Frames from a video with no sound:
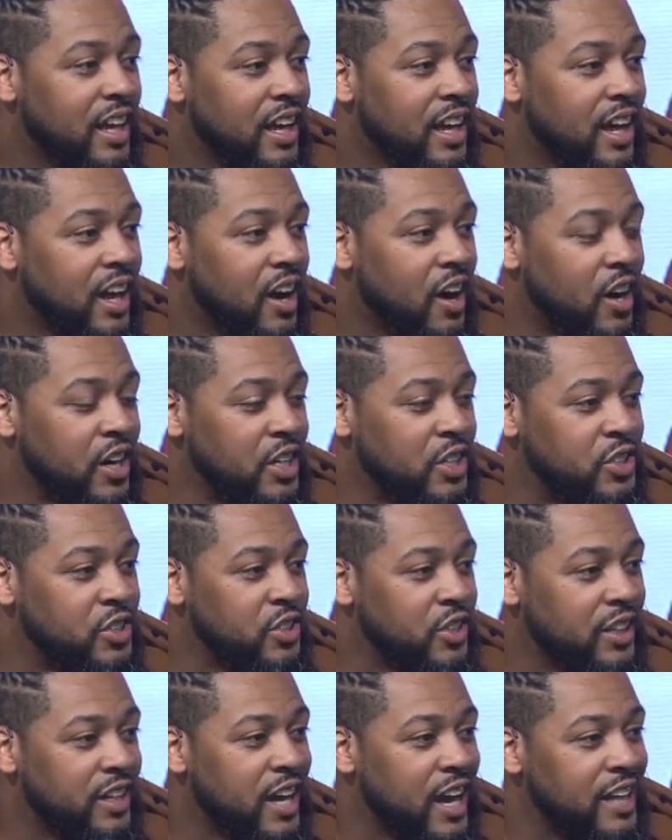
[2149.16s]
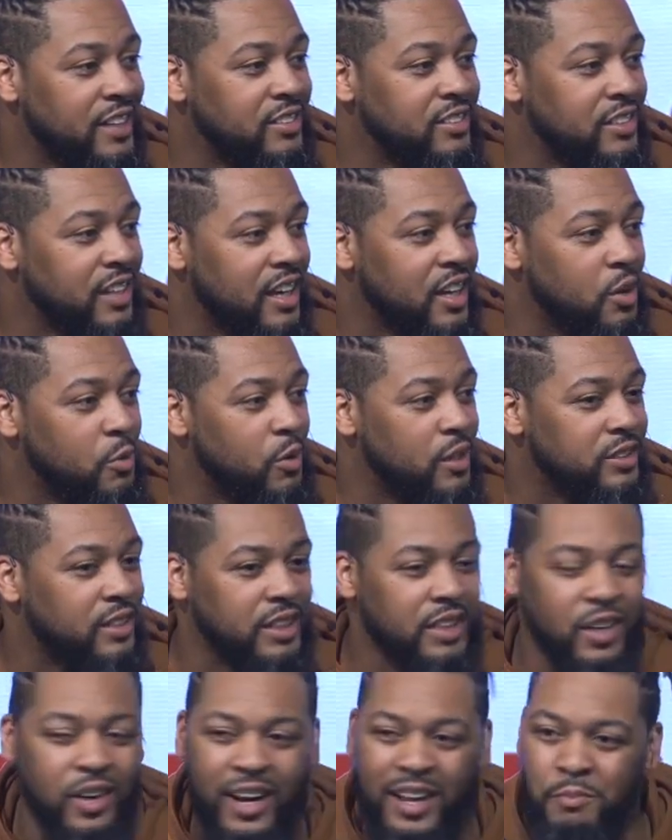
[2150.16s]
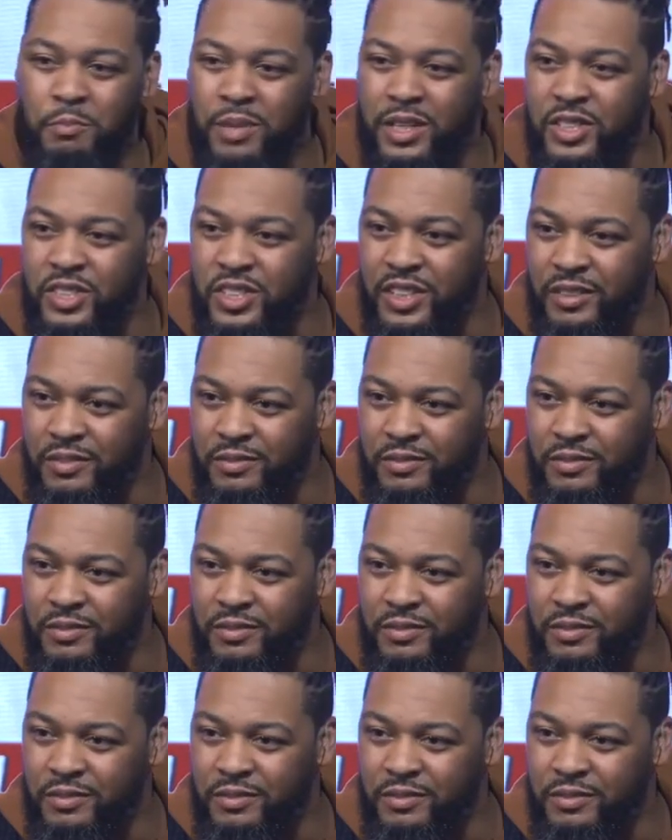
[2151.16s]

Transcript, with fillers: are you sure God said or was it your ambition?